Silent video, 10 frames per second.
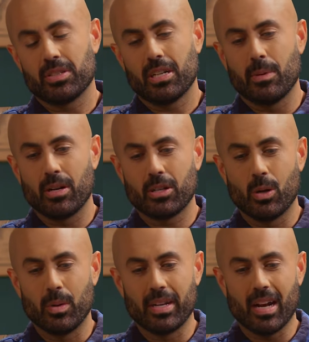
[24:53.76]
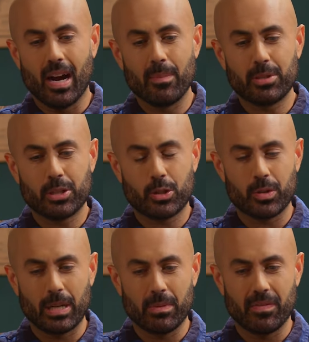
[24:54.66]
what you said about going
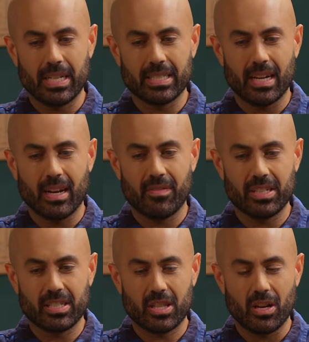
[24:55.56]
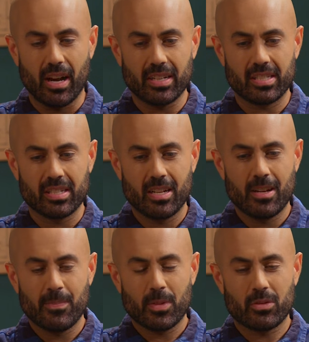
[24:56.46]
upstream of these, of these thoughts.
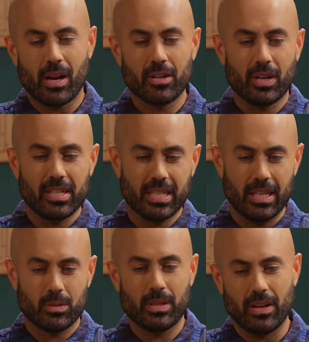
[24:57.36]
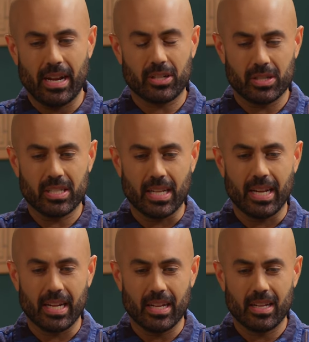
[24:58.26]
So I'm going to try to say this without actually
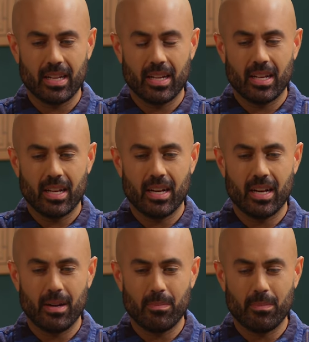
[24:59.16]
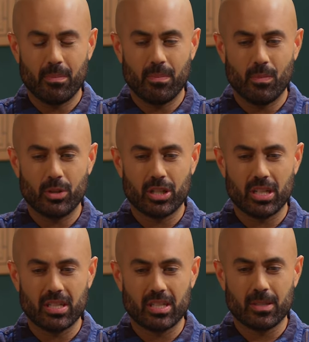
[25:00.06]
saying it, um, which
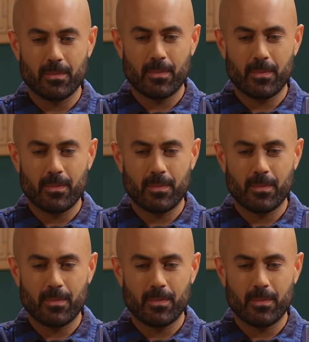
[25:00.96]
is,